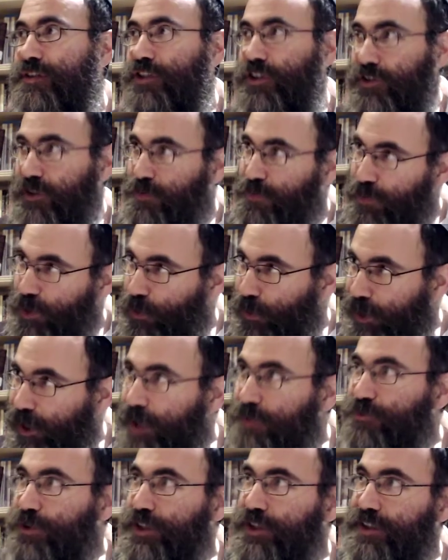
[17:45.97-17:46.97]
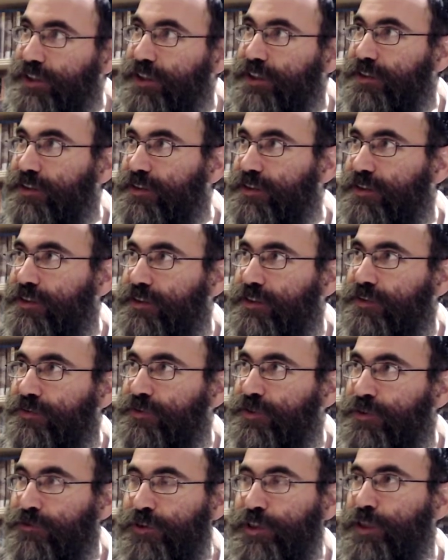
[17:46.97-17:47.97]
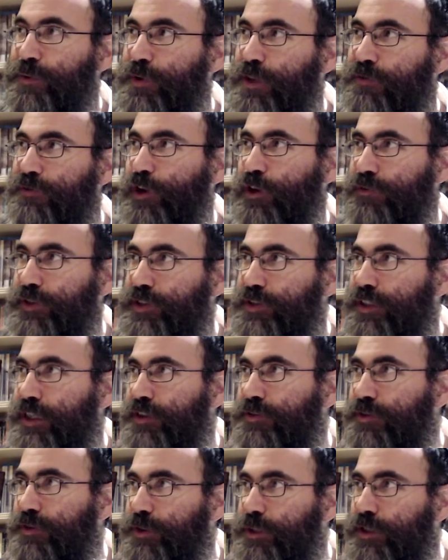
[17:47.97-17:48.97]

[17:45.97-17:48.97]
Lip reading: just the way I'm reading it, if you read it with a vav, it sounds